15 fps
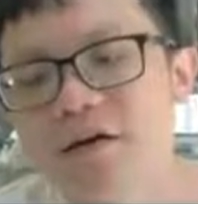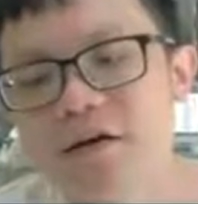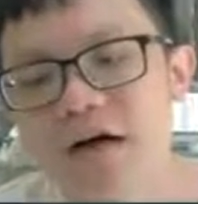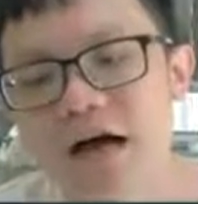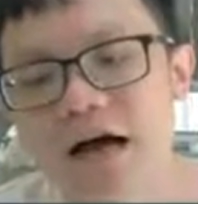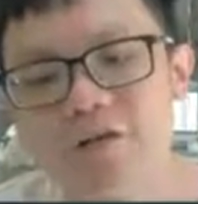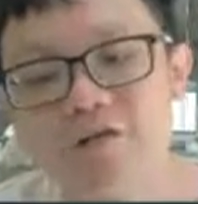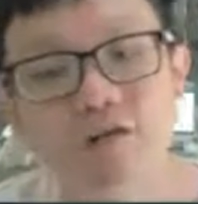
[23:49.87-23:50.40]

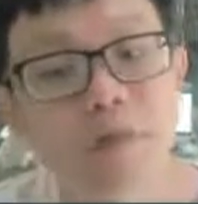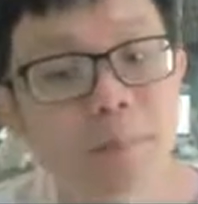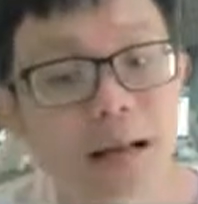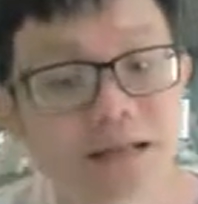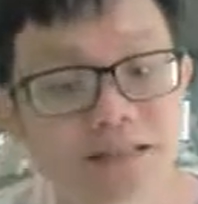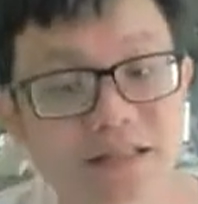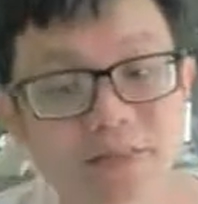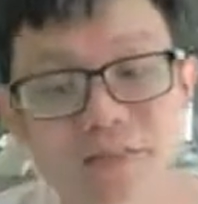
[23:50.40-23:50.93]
uh, four
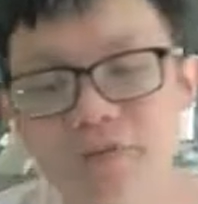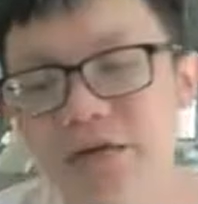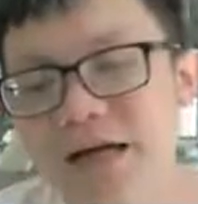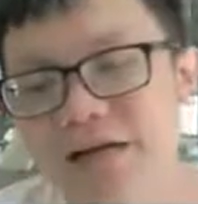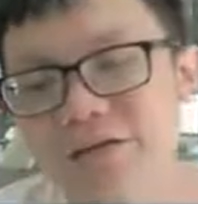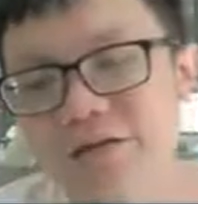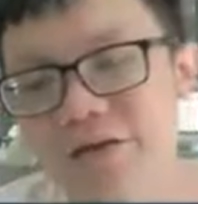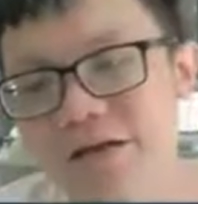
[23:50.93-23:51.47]
past year book
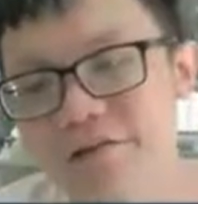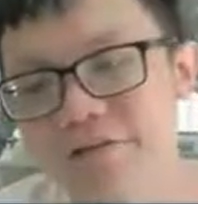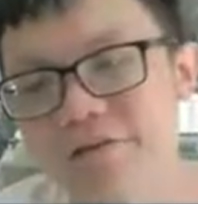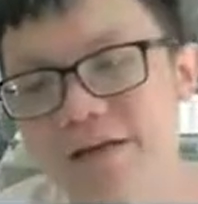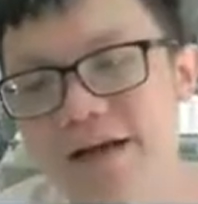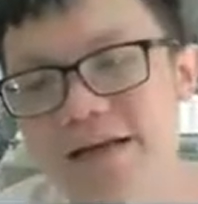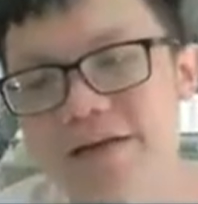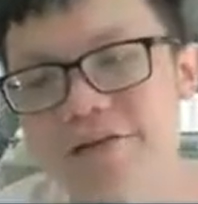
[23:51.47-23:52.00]
like you can
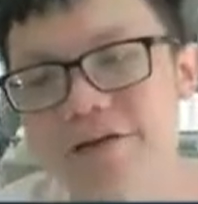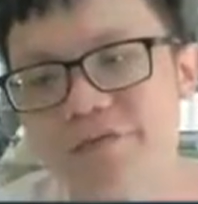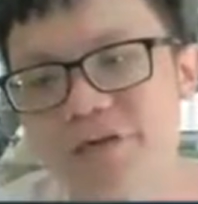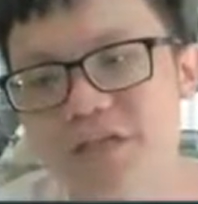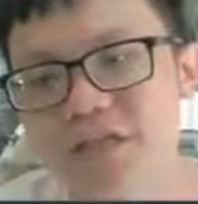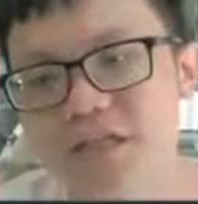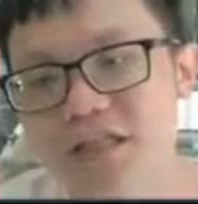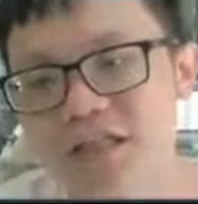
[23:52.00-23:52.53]
find
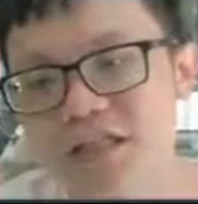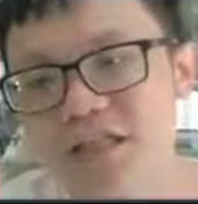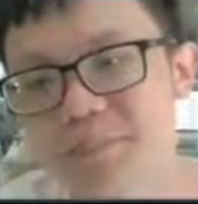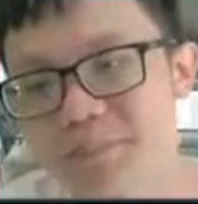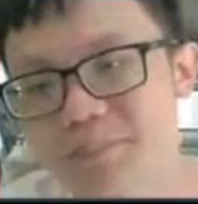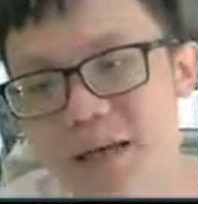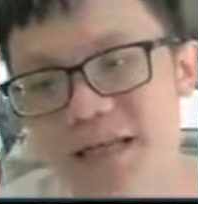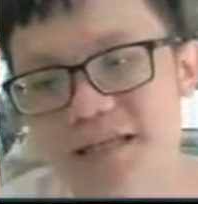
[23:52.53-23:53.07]

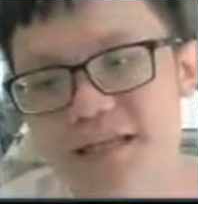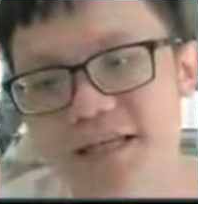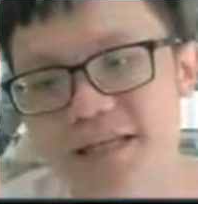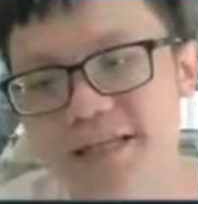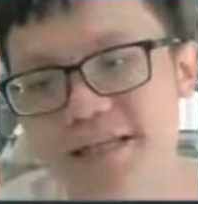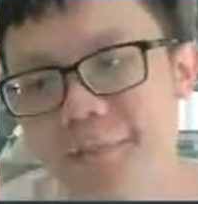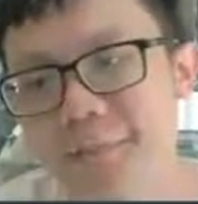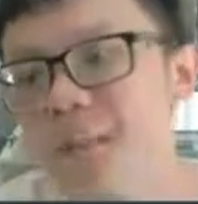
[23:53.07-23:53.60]
revision past year
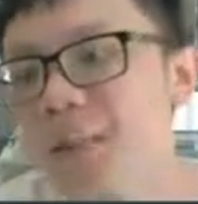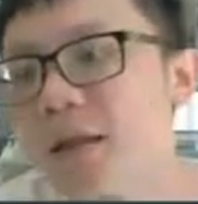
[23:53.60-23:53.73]
exam